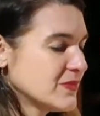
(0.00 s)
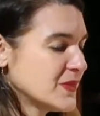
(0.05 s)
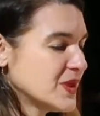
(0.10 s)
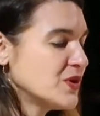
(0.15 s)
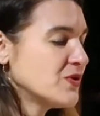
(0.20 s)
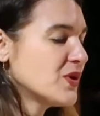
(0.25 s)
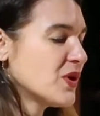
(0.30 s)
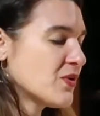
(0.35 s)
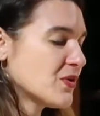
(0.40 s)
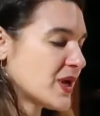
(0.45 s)

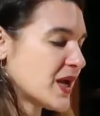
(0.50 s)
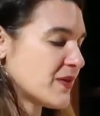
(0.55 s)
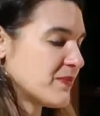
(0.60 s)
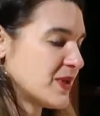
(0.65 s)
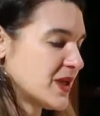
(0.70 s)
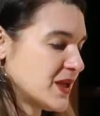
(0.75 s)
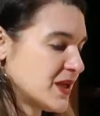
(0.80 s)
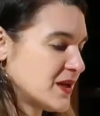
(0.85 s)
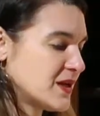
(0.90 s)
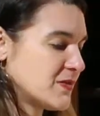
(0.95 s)
You know what I
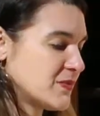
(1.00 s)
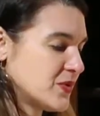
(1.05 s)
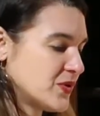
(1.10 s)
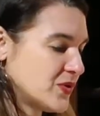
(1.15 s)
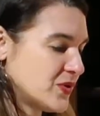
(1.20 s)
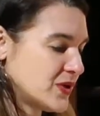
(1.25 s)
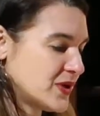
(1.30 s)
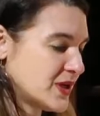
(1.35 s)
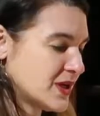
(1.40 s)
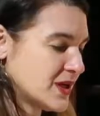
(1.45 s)
mean,
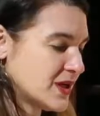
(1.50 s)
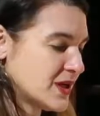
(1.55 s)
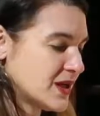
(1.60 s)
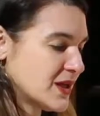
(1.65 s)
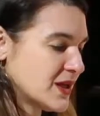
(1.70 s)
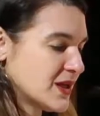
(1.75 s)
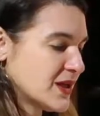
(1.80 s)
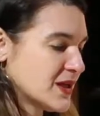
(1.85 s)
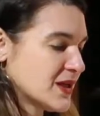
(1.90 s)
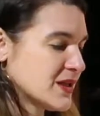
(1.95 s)
moon.
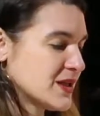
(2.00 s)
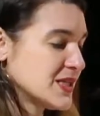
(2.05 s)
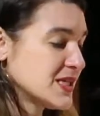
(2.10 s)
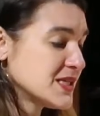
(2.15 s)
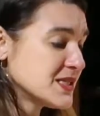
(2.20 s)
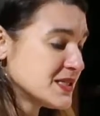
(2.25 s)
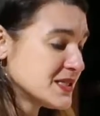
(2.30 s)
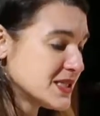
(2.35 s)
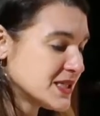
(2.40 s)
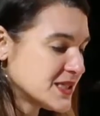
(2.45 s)

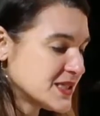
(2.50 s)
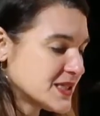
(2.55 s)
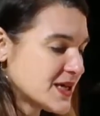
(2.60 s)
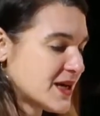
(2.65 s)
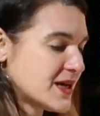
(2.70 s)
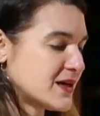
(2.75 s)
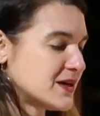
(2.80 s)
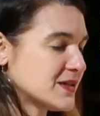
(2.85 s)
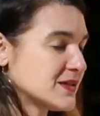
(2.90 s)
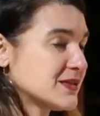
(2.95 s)
These
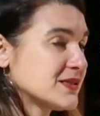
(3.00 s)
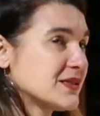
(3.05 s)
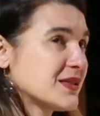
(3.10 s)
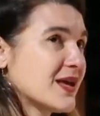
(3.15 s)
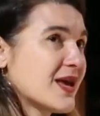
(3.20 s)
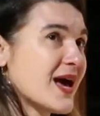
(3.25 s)
details,